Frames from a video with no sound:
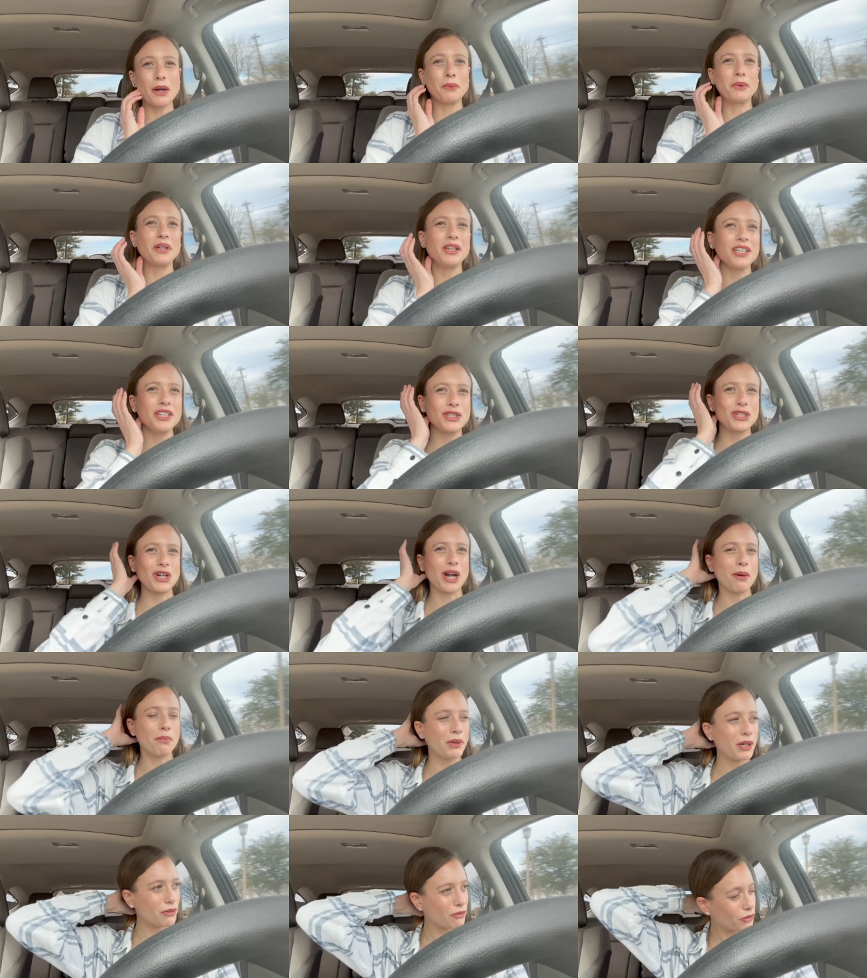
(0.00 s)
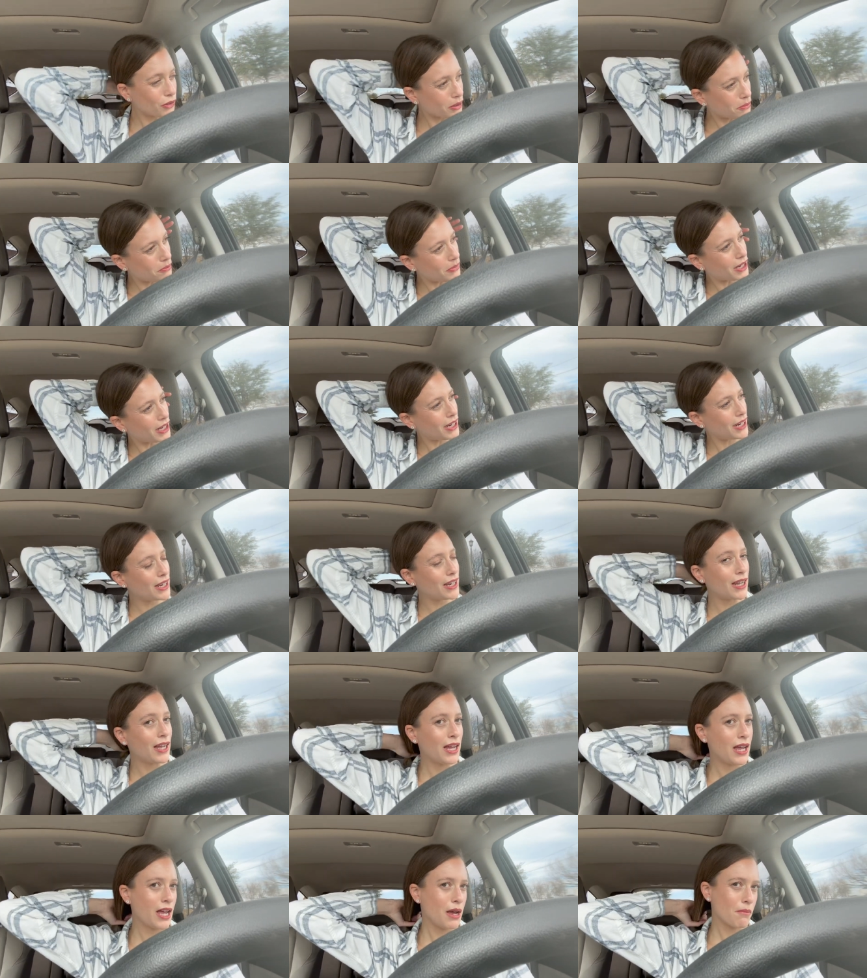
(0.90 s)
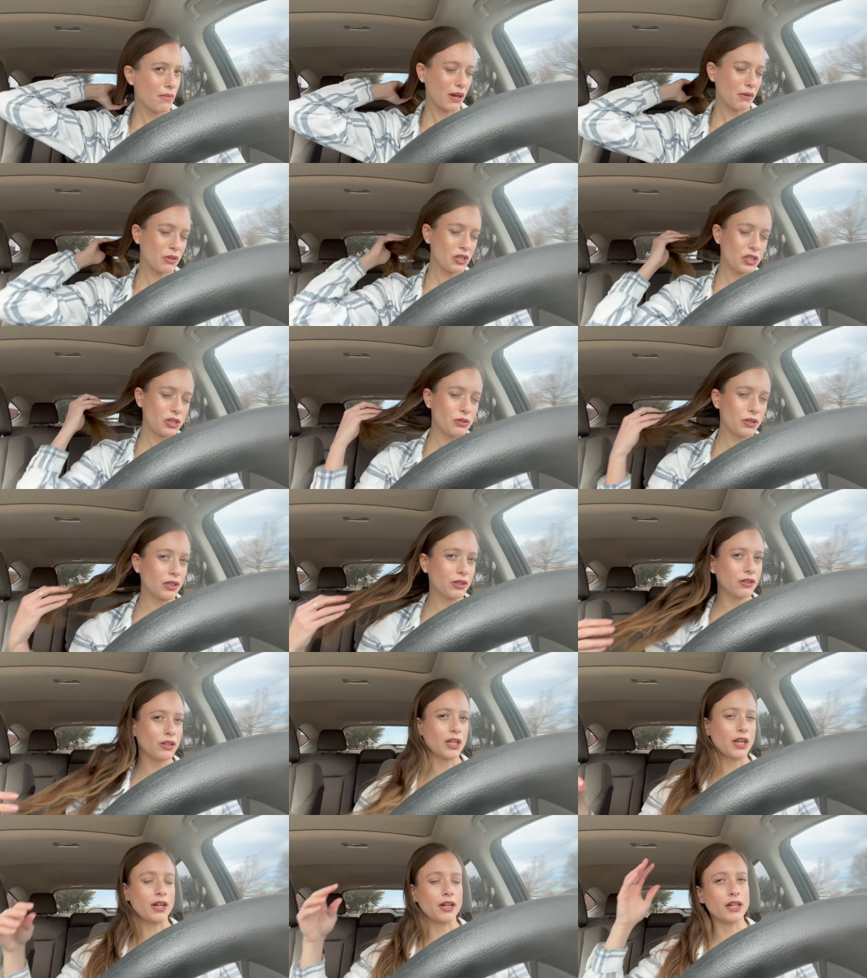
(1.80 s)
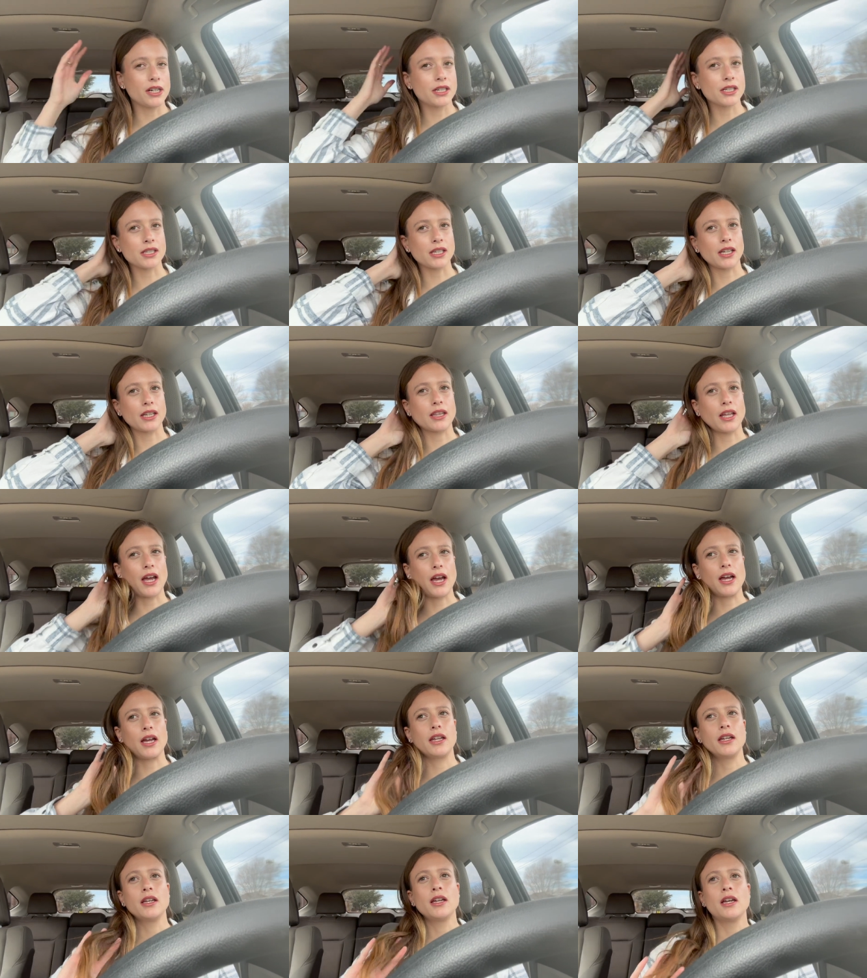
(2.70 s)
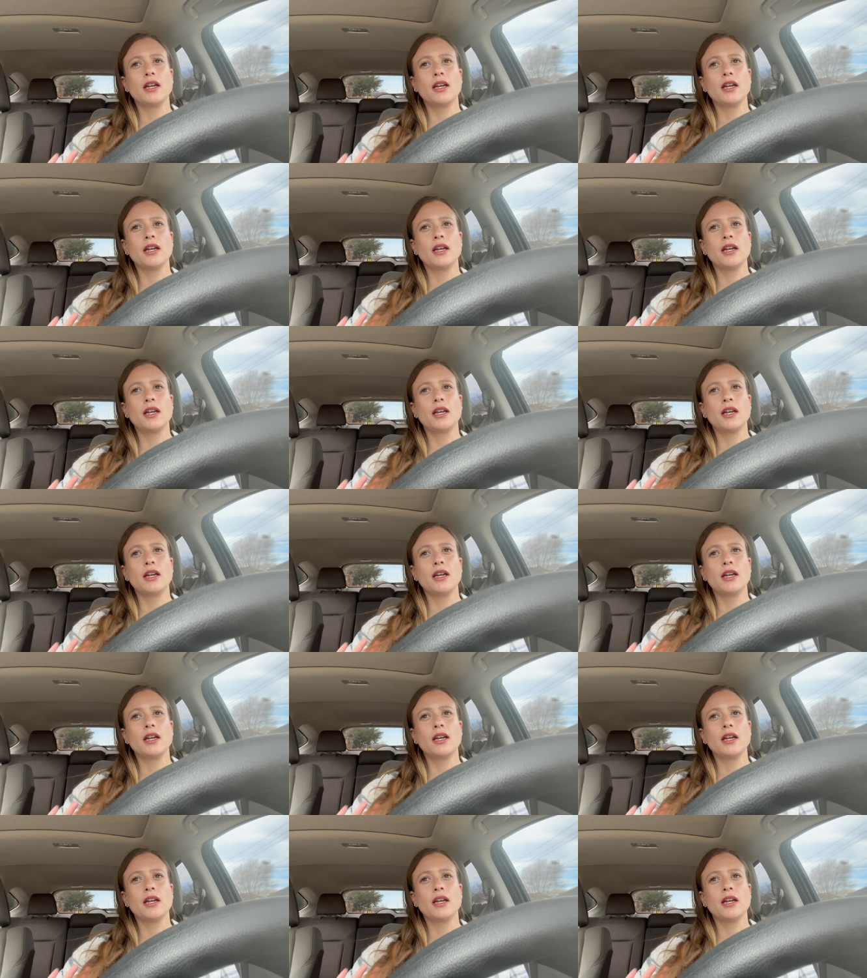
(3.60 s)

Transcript: really shopping for me but I'm just doing little errands like that